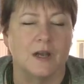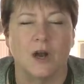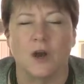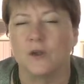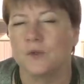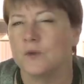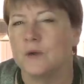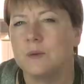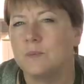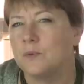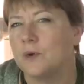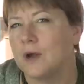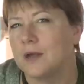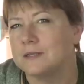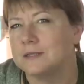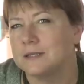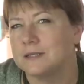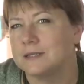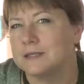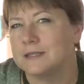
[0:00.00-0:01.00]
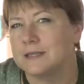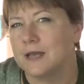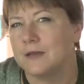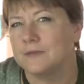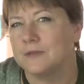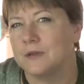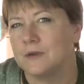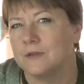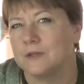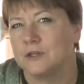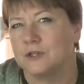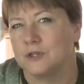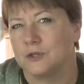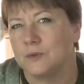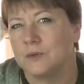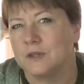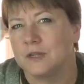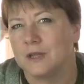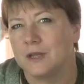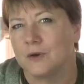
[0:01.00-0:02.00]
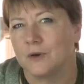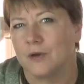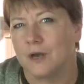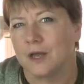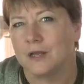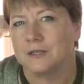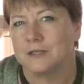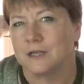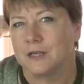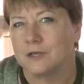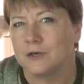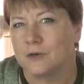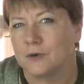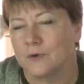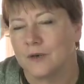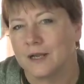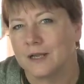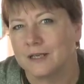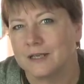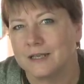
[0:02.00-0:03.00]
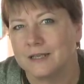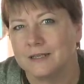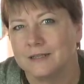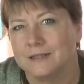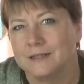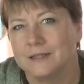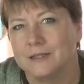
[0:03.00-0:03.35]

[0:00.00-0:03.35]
Are there any processes out there that you think are not done correctly?